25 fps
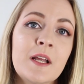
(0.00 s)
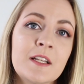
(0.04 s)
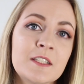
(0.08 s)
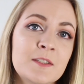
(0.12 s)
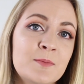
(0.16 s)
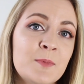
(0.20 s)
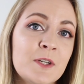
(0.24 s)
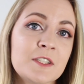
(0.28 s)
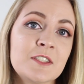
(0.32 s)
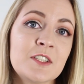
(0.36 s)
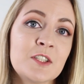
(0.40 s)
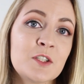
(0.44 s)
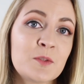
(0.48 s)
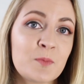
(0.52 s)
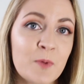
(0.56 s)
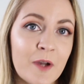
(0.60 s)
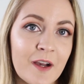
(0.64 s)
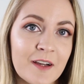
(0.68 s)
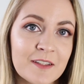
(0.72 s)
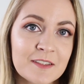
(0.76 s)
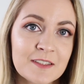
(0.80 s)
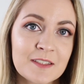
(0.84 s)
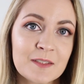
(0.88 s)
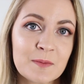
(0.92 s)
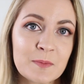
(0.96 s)
as much as
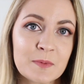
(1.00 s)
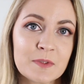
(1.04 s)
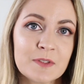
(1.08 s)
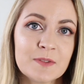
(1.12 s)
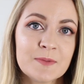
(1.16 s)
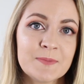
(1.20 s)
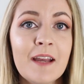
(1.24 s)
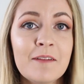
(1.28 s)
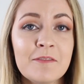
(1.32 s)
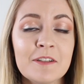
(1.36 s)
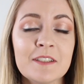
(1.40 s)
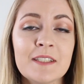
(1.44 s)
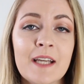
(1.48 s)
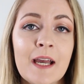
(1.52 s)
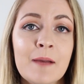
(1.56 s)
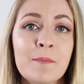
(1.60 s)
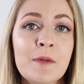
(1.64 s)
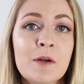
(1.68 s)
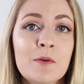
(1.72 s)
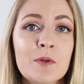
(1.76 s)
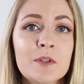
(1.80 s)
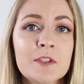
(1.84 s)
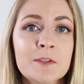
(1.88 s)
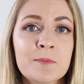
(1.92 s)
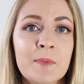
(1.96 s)
possible. Every time
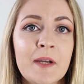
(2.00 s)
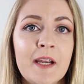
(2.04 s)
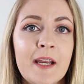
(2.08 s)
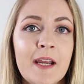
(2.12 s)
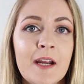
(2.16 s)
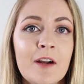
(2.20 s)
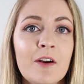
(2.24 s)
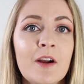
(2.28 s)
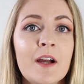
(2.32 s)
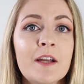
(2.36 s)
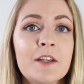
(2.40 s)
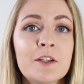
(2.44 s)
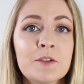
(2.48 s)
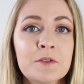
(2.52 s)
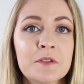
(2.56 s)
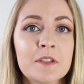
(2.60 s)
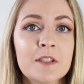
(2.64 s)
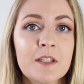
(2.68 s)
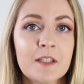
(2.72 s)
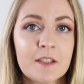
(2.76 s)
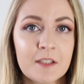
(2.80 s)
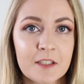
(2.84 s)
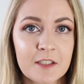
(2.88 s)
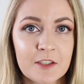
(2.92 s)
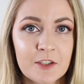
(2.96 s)
I wash my hair, I use a
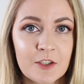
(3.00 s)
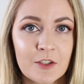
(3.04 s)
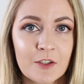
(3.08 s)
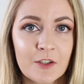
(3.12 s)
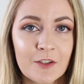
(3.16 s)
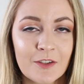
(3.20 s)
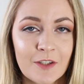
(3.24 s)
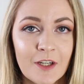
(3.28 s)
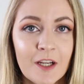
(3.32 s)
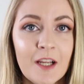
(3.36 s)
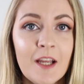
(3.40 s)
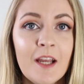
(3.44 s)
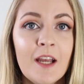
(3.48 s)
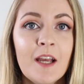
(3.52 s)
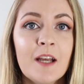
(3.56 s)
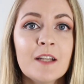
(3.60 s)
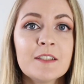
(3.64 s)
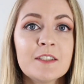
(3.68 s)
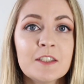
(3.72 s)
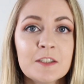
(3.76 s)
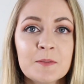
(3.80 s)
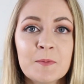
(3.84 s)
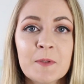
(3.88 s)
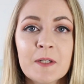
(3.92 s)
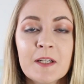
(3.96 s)
conditioner.
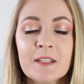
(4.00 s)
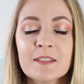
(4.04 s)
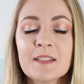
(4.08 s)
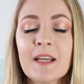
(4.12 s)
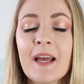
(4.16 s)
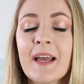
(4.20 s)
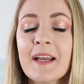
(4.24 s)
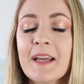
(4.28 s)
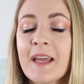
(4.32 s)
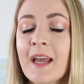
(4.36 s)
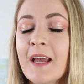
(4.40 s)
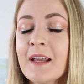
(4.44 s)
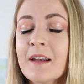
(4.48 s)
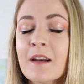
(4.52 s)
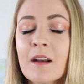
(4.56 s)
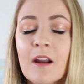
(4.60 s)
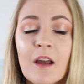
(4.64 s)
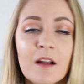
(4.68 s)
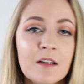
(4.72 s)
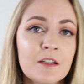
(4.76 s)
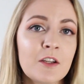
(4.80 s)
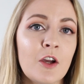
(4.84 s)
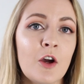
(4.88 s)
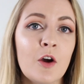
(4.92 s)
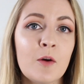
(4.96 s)
Just because I
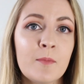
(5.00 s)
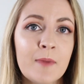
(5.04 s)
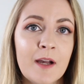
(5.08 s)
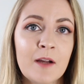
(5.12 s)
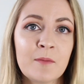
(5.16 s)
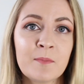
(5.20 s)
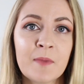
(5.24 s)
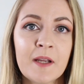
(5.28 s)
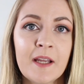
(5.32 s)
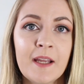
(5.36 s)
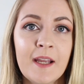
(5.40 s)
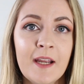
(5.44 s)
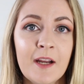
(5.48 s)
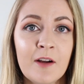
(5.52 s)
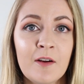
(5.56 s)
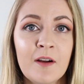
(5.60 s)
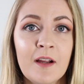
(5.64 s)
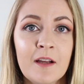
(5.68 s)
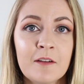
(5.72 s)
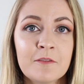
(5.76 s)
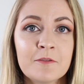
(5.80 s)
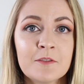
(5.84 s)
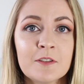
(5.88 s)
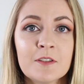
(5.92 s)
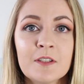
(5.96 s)
cannot comb out my hair
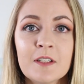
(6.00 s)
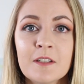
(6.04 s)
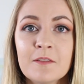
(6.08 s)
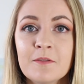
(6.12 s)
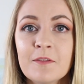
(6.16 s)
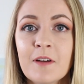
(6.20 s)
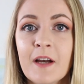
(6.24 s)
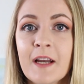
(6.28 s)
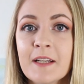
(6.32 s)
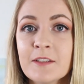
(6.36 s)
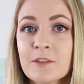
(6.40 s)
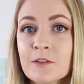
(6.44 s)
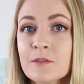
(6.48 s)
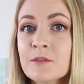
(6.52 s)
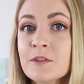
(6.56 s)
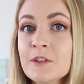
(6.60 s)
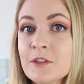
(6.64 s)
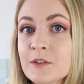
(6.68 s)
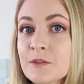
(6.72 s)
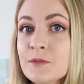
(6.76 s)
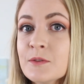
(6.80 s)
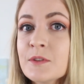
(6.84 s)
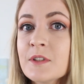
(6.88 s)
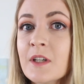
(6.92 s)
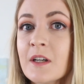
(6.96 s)
after if I don't
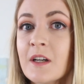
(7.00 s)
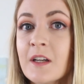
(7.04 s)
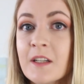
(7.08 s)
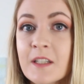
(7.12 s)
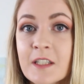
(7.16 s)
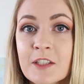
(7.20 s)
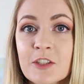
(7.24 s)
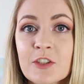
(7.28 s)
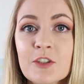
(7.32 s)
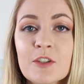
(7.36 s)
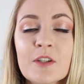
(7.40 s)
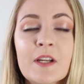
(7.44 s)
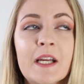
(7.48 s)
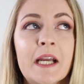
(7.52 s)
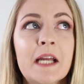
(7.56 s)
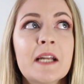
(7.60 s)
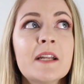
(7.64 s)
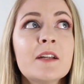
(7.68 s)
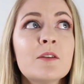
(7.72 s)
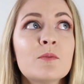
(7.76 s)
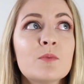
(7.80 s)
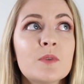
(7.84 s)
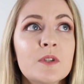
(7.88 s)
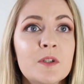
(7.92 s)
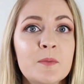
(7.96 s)
use a conditioner,
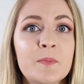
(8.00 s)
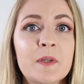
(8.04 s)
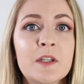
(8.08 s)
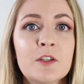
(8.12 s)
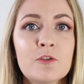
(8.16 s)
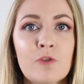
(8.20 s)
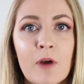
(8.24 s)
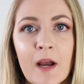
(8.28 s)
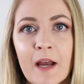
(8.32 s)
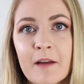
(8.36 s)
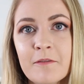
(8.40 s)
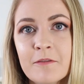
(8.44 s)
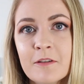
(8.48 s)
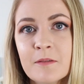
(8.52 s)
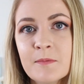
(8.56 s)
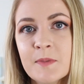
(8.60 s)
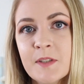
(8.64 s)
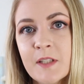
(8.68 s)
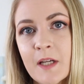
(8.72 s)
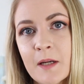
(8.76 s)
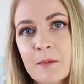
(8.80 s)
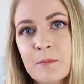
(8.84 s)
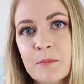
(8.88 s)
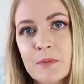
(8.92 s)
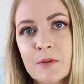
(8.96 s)
and it will be dry from
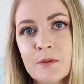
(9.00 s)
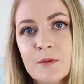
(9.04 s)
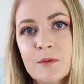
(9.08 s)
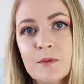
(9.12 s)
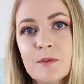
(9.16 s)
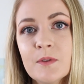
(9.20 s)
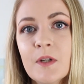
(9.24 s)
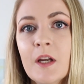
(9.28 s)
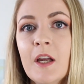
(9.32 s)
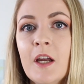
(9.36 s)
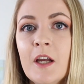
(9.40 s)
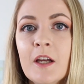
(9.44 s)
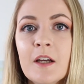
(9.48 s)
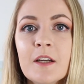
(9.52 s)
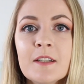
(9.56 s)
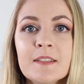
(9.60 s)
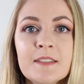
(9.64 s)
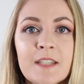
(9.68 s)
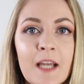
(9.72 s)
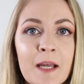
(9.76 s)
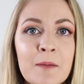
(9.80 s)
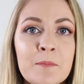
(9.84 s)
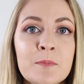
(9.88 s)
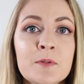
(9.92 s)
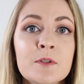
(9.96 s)
shampoo.
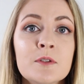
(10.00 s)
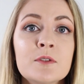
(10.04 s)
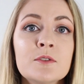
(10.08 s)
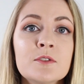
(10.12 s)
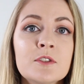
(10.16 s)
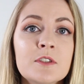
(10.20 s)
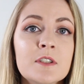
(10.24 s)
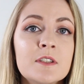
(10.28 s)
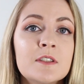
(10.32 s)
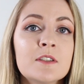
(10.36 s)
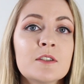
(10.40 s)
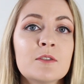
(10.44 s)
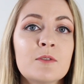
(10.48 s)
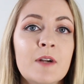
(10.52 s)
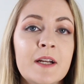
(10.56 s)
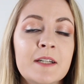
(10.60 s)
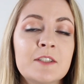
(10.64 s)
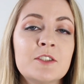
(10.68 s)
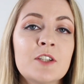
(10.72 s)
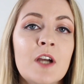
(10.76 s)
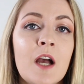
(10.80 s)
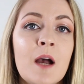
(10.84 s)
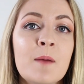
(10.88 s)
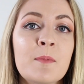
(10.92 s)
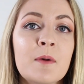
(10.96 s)
Shampoo does a
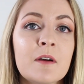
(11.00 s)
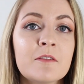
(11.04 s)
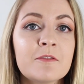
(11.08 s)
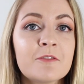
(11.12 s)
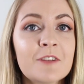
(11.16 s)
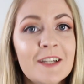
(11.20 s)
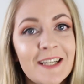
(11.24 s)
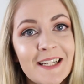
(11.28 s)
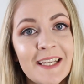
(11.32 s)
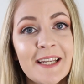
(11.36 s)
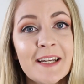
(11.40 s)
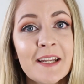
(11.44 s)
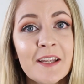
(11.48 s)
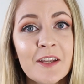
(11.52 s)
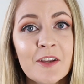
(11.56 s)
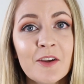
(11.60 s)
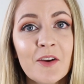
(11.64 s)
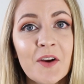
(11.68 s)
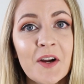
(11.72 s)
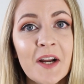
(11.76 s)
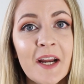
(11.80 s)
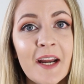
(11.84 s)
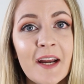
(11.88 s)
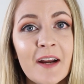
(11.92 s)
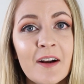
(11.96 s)
great job of cleaning
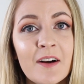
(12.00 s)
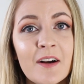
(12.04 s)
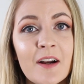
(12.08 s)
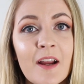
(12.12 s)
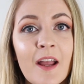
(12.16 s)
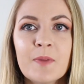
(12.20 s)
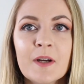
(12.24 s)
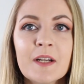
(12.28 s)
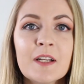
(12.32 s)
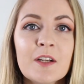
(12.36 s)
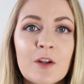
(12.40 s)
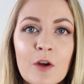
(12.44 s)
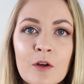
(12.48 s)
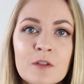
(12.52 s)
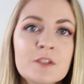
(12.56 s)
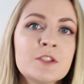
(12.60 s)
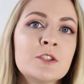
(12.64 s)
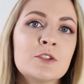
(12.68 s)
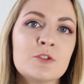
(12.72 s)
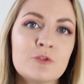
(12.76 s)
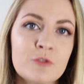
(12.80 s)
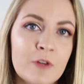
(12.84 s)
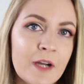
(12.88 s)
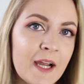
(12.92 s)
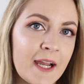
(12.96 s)
your hair, but it
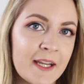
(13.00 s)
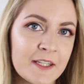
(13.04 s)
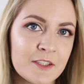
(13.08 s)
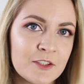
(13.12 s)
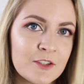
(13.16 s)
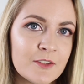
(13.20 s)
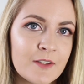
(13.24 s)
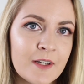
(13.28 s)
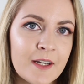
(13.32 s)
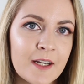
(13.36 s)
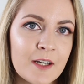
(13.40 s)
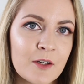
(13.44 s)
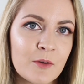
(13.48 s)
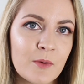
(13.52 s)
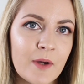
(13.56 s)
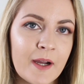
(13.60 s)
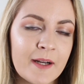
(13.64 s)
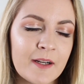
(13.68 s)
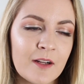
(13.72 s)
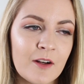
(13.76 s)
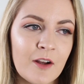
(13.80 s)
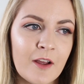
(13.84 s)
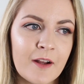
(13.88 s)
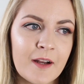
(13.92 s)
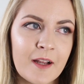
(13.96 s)
also dries your hair
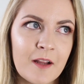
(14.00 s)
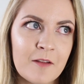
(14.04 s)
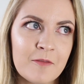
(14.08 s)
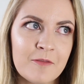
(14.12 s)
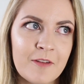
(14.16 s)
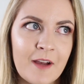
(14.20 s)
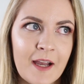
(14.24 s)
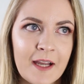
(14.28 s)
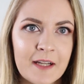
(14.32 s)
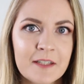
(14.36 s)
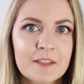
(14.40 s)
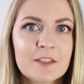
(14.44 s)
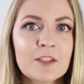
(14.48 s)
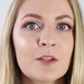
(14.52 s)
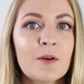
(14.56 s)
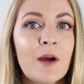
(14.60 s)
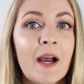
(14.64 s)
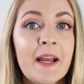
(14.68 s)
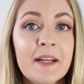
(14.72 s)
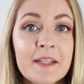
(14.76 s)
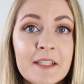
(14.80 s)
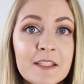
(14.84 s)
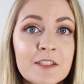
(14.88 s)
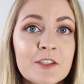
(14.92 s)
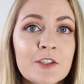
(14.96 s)
quite a lot, I find. So
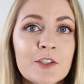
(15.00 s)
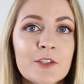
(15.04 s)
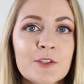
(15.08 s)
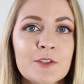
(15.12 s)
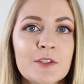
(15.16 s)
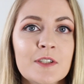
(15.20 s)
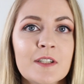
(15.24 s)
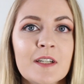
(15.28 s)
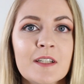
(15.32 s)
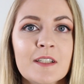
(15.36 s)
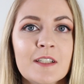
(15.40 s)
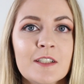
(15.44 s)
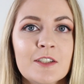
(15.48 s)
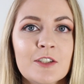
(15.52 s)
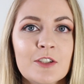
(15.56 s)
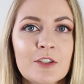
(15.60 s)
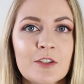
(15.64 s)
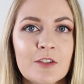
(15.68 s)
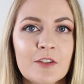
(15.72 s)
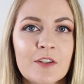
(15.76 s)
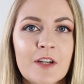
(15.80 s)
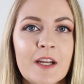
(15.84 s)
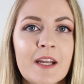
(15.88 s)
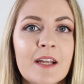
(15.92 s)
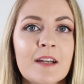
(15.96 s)
I need to use a
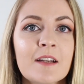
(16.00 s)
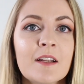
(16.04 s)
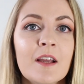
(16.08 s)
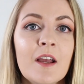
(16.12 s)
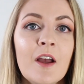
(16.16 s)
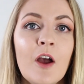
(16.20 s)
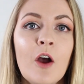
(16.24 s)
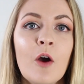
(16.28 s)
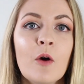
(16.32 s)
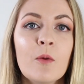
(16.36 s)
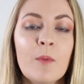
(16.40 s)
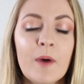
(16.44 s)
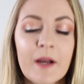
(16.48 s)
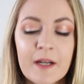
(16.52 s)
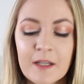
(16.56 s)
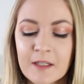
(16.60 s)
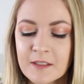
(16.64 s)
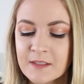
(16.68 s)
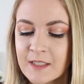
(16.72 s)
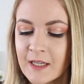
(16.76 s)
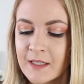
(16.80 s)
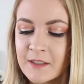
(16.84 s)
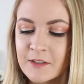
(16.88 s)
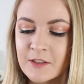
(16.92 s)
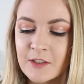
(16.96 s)
conditioner, and what I
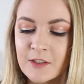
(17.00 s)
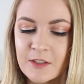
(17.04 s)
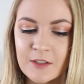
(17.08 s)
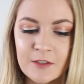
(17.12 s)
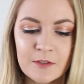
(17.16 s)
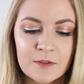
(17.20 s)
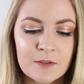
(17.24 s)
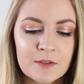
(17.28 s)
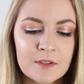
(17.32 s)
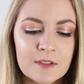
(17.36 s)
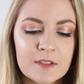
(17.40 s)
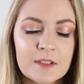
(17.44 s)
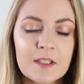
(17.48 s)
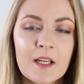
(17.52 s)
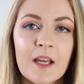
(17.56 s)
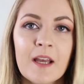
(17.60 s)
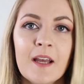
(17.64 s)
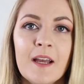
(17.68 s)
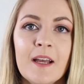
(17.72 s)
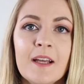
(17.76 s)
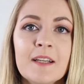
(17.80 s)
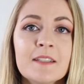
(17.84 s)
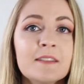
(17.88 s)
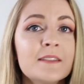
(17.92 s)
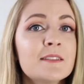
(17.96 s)
tend to use
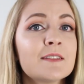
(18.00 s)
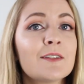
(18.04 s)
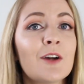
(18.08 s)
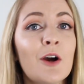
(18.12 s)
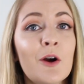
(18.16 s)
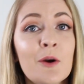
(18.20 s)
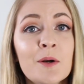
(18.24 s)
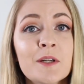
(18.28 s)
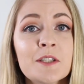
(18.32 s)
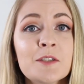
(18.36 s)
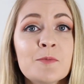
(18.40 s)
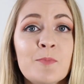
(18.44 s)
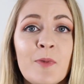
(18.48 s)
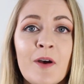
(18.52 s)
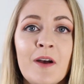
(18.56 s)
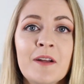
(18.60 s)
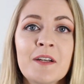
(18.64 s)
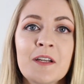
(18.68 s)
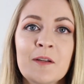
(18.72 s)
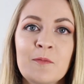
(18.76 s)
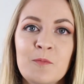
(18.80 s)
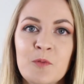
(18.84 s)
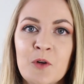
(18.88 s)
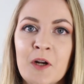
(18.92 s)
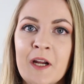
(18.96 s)
is the
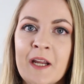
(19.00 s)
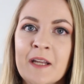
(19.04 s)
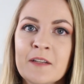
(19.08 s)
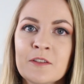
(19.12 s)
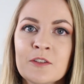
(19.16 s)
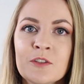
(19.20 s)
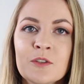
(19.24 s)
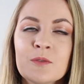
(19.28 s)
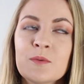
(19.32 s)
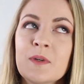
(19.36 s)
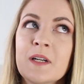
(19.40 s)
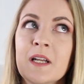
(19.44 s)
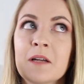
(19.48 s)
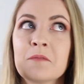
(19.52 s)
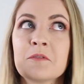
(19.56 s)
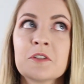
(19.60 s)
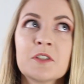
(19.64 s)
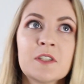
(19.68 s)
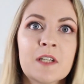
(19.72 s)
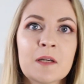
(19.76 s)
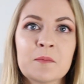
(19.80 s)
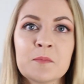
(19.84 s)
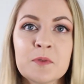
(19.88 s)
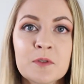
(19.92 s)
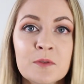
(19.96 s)
corresponding brand to whatever
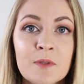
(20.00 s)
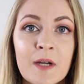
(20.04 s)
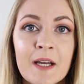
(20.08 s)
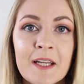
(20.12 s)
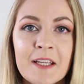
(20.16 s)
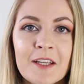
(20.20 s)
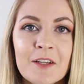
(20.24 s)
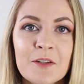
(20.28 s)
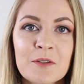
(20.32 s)
shampoo I